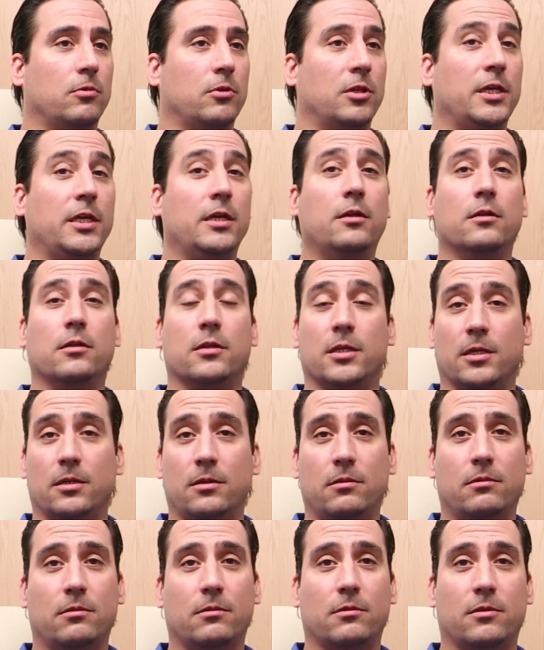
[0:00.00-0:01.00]

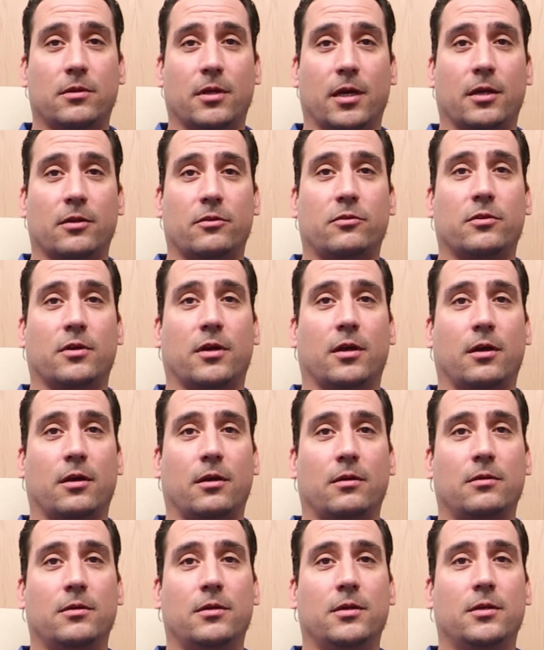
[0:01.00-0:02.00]
legally that
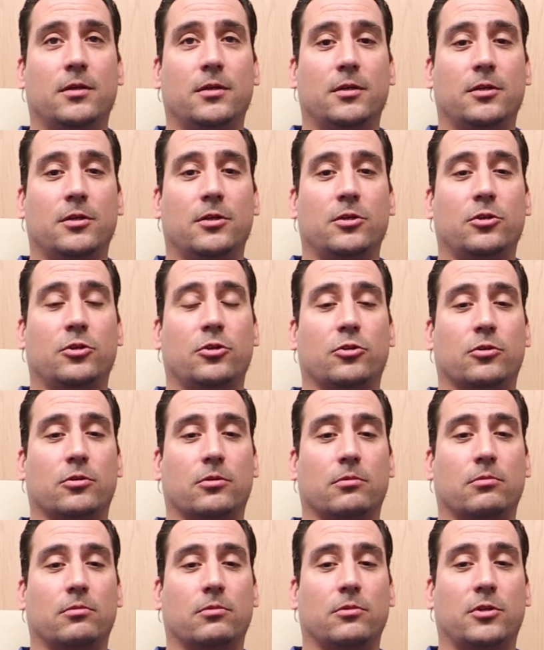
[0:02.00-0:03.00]
the
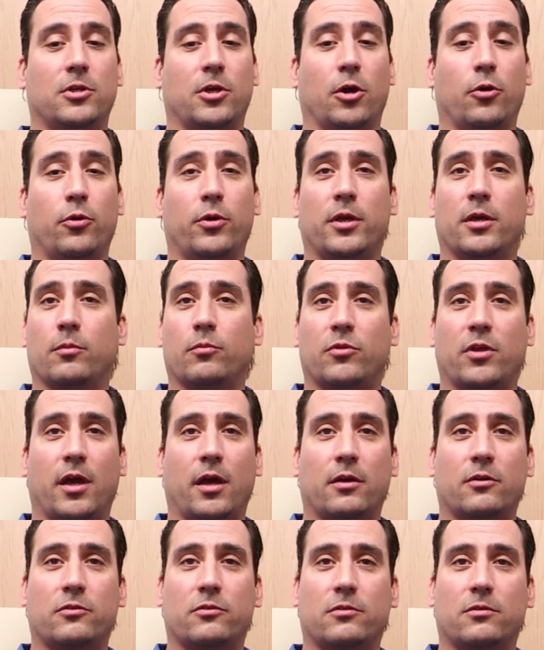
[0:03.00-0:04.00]
OEM
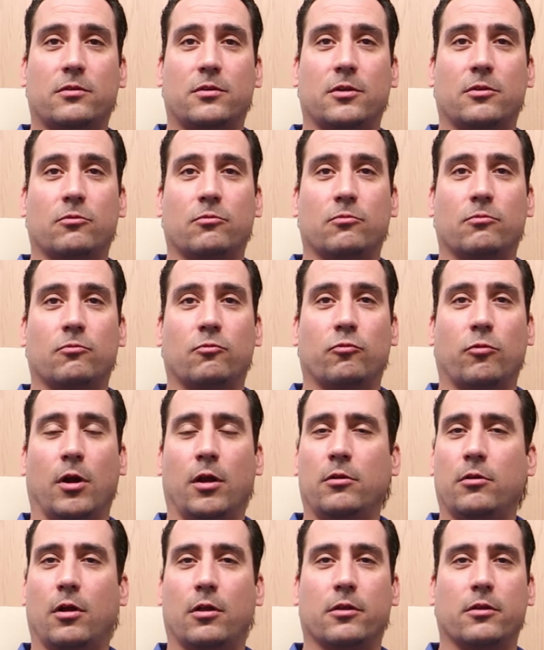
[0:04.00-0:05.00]
techs can
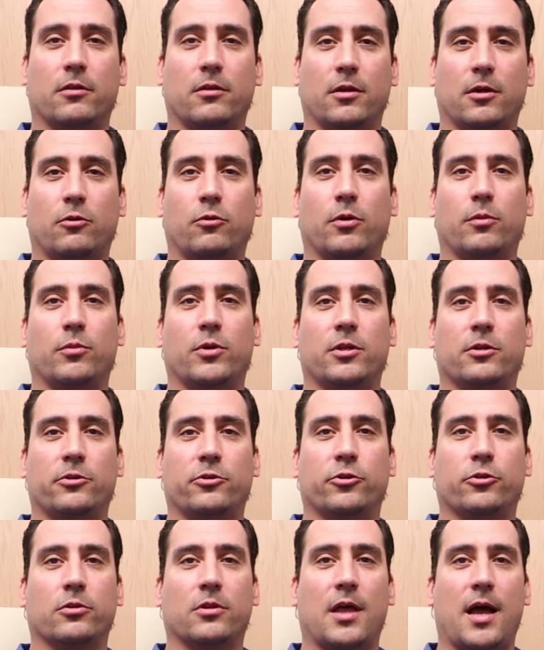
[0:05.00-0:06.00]
run all of the equipment in
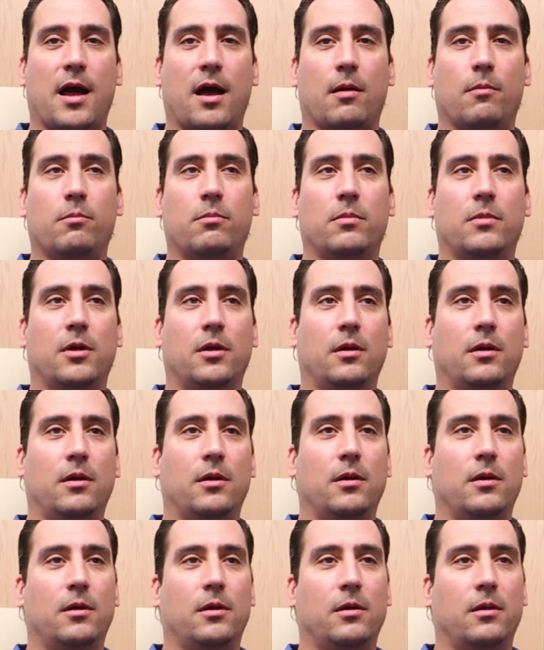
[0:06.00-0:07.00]
your lab.
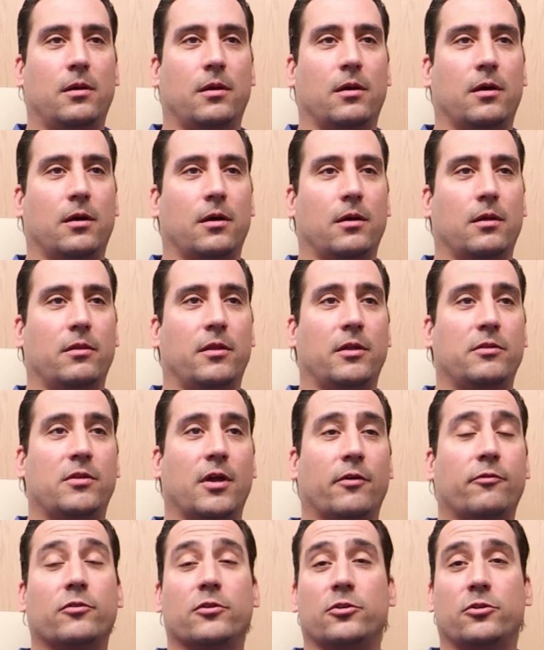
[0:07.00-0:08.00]
They
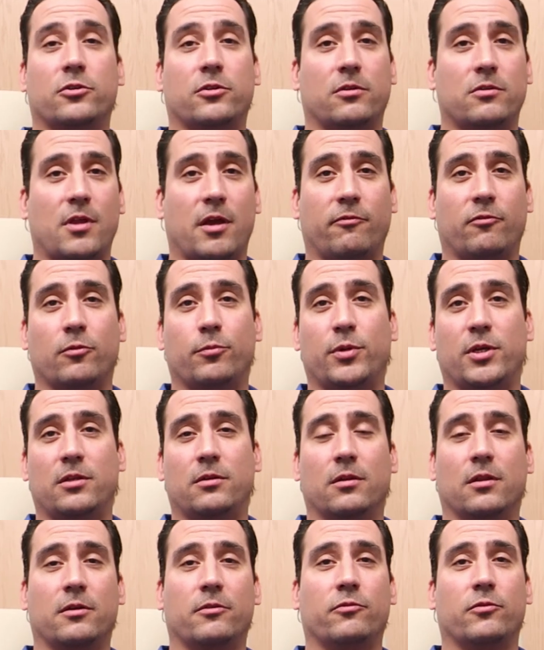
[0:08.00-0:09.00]
definitely should never be
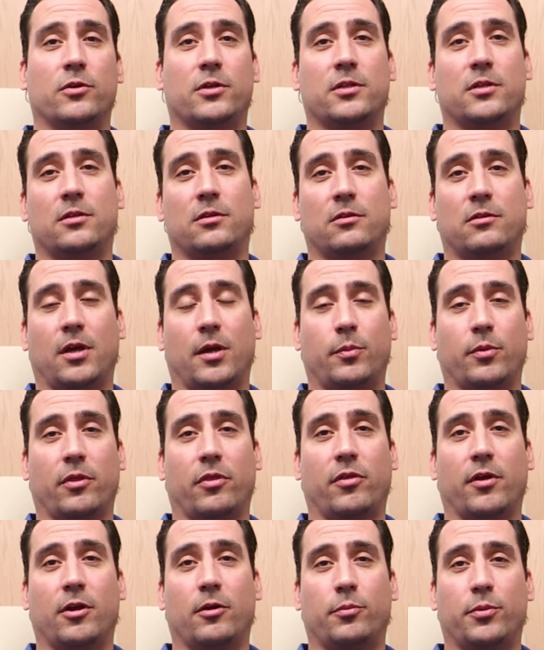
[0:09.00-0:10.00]
delivering any type of
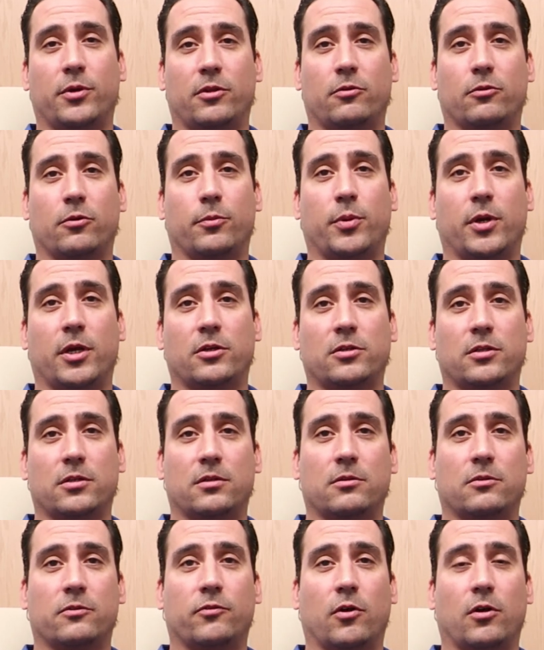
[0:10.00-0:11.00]
therapy to a
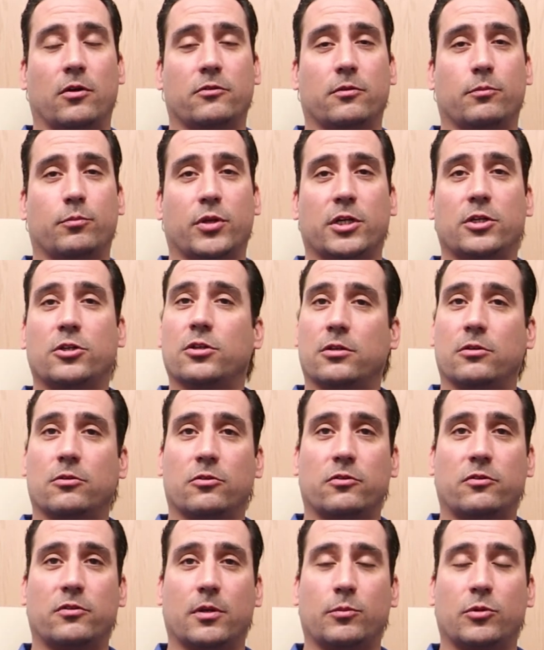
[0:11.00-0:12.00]
patient as far as ablation
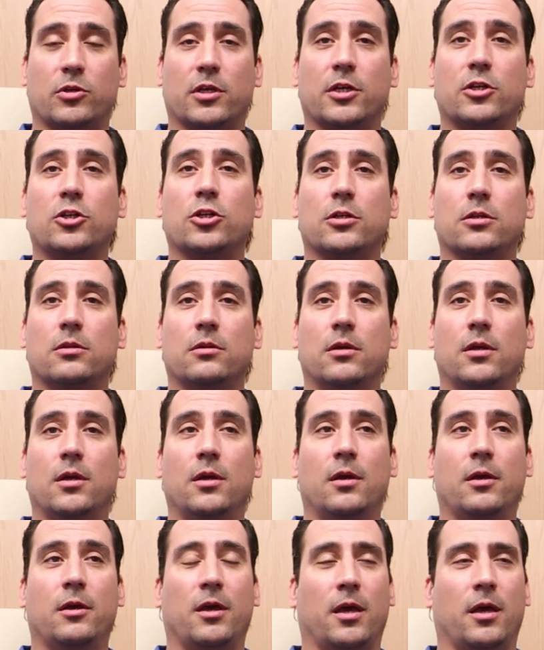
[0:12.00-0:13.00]
or stimulation.
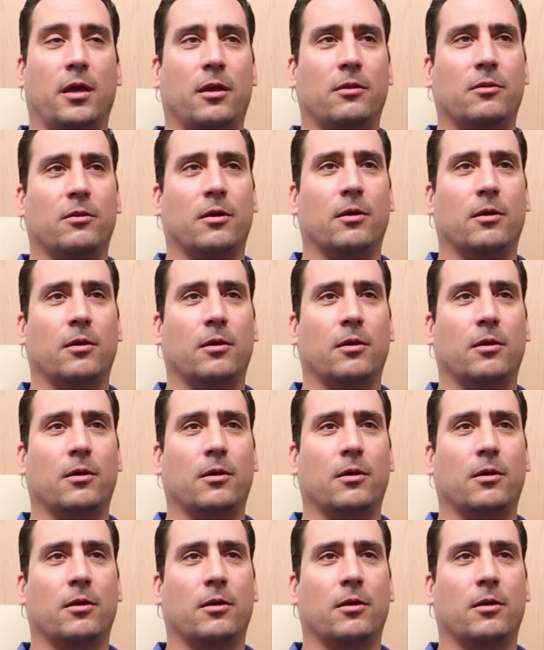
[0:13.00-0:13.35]
And